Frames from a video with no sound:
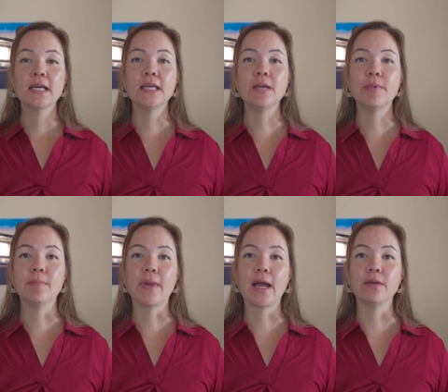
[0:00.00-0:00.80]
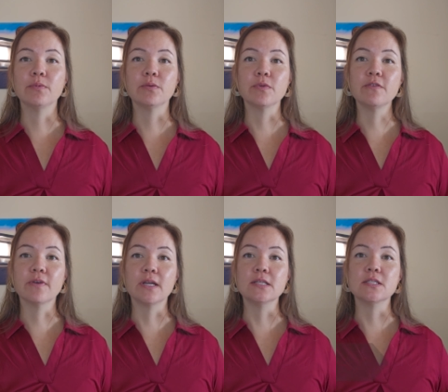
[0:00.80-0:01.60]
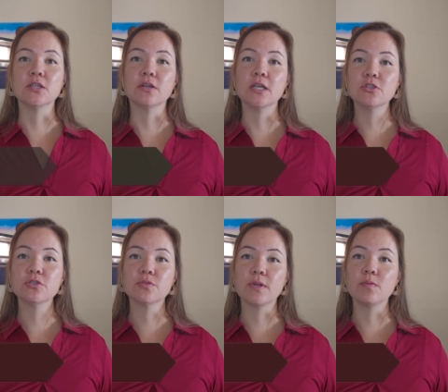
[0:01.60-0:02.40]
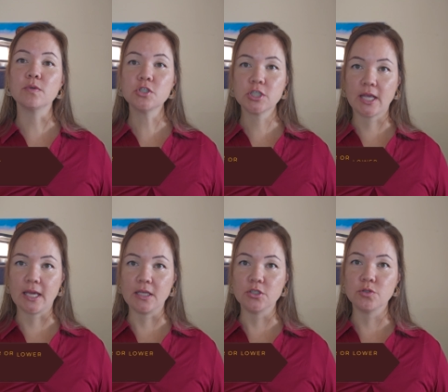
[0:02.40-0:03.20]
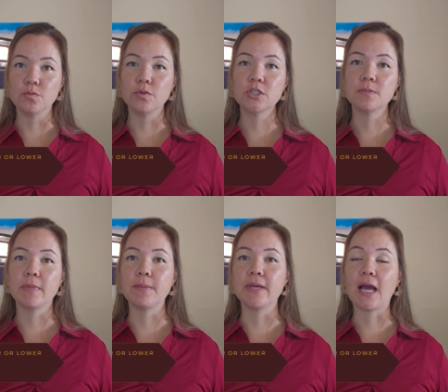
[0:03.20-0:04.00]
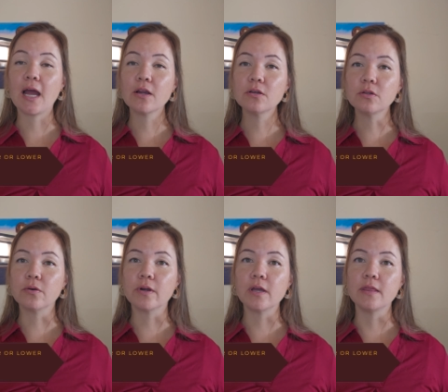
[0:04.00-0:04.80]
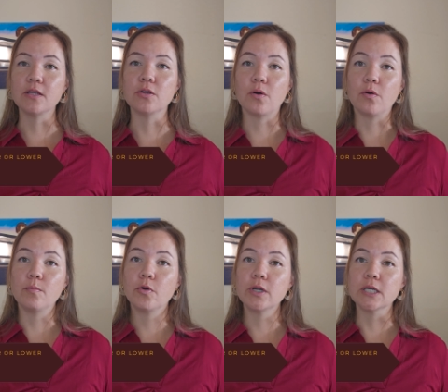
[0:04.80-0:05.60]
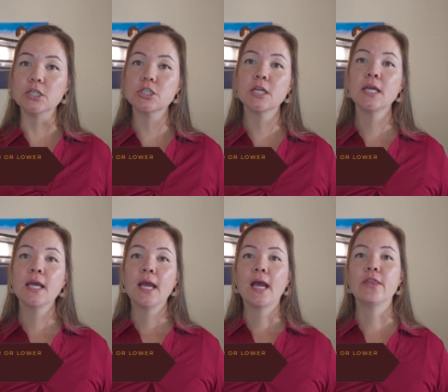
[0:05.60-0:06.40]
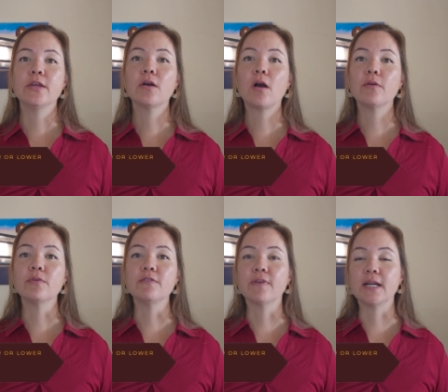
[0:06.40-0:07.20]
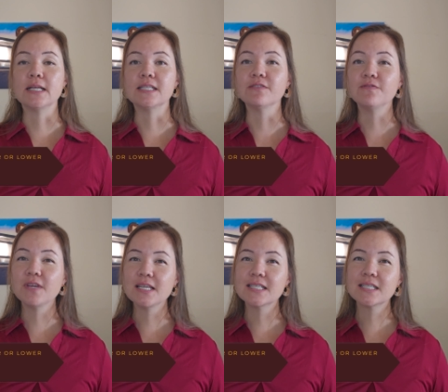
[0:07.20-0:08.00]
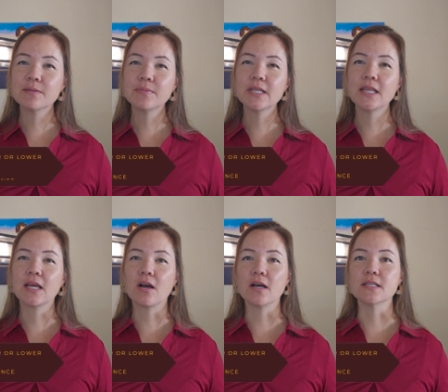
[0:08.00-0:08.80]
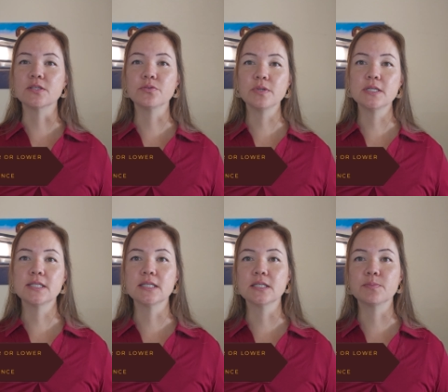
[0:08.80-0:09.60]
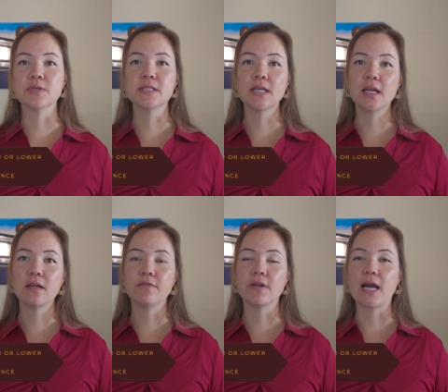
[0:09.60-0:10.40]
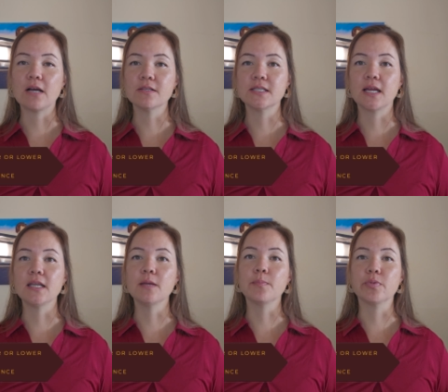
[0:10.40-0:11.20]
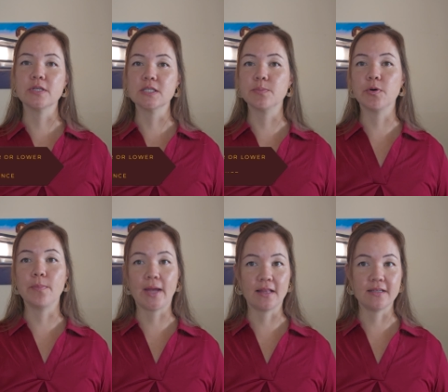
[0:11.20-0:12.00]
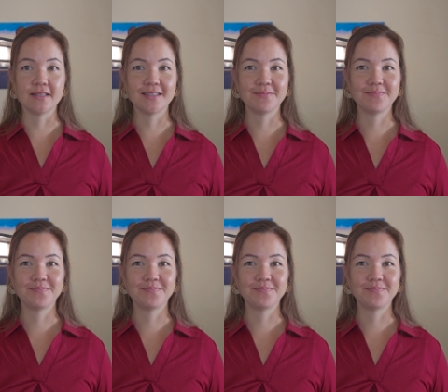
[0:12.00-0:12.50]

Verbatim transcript: Keep in mind, when refinancing, your interest rate will change, which may be higher or lower than your old mortgage, and there are refinancing fees. Typically, they cost 3 to 6% of your outstanding principal balance.